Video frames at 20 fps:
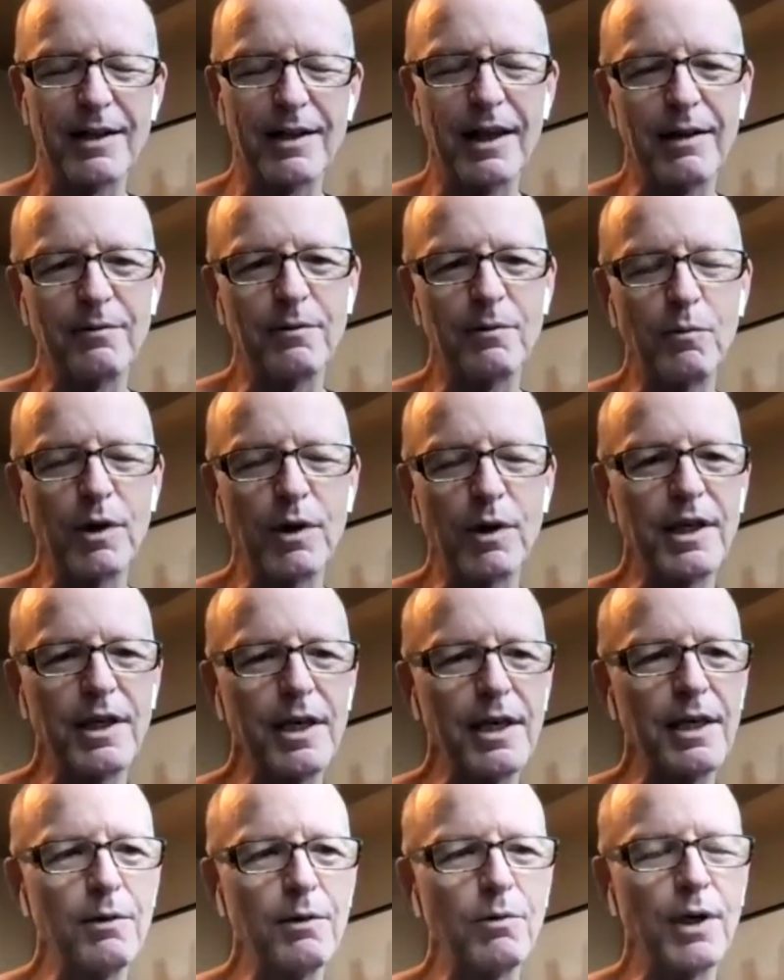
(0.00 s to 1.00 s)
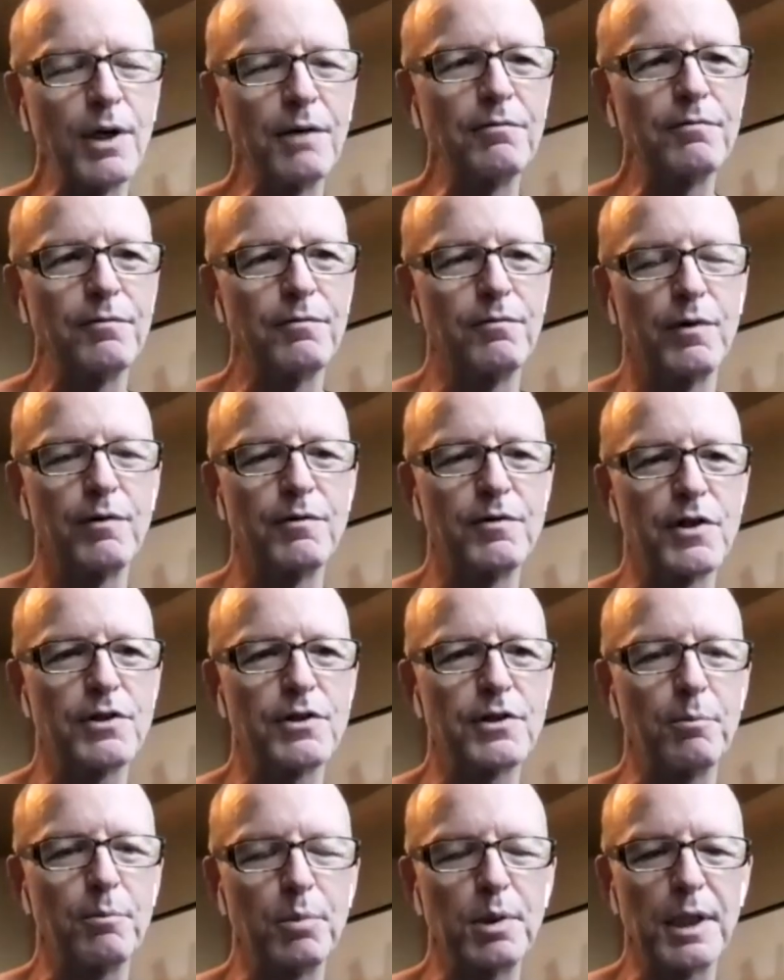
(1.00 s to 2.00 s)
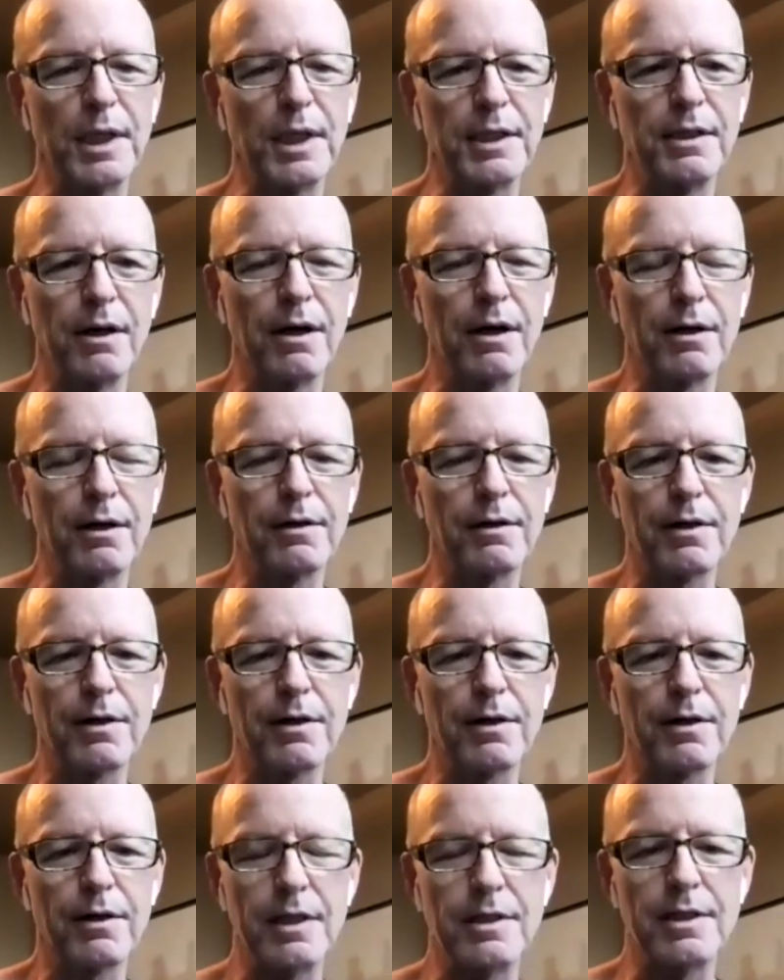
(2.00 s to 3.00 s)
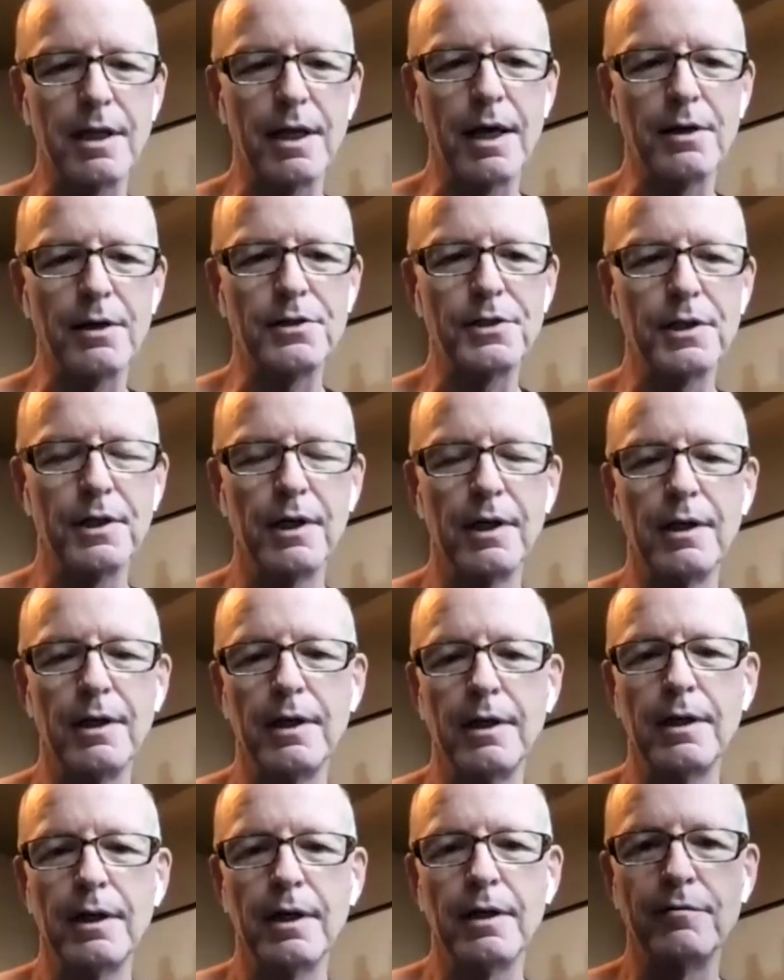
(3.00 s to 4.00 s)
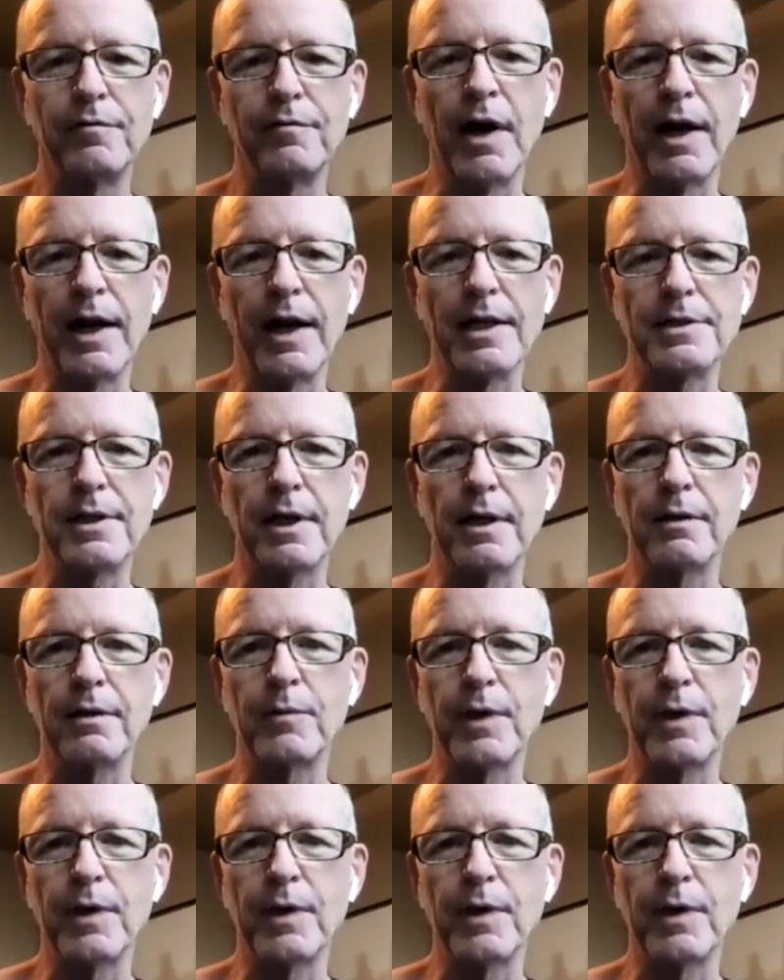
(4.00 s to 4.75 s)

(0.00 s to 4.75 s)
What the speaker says: And with Key, we've just completed our seed stage financing.